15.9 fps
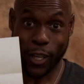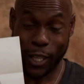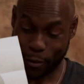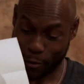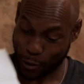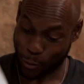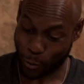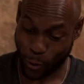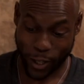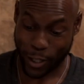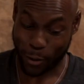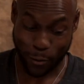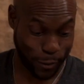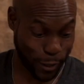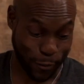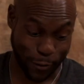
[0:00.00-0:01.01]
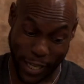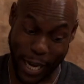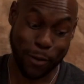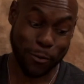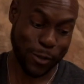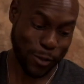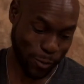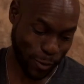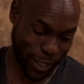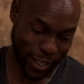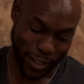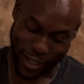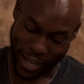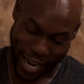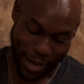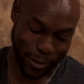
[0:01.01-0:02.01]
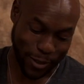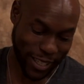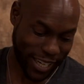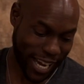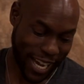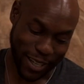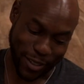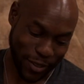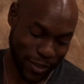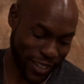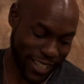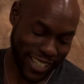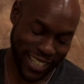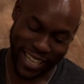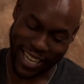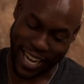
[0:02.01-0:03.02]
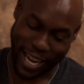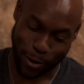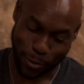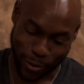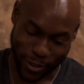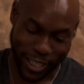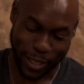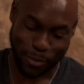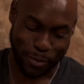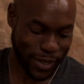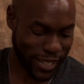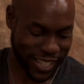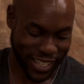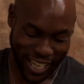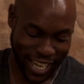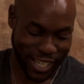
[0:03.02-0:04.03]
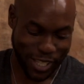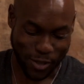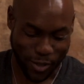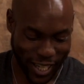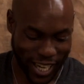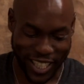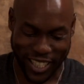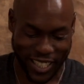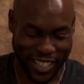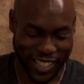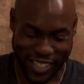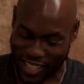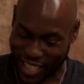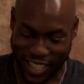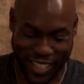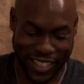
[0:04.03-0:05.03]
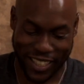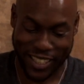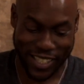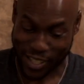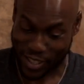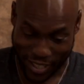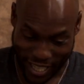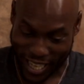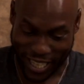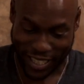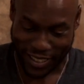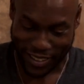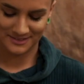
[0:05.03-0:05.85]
If it were, if, if that was real, I would I don't I would that have been the last one I could have taken today.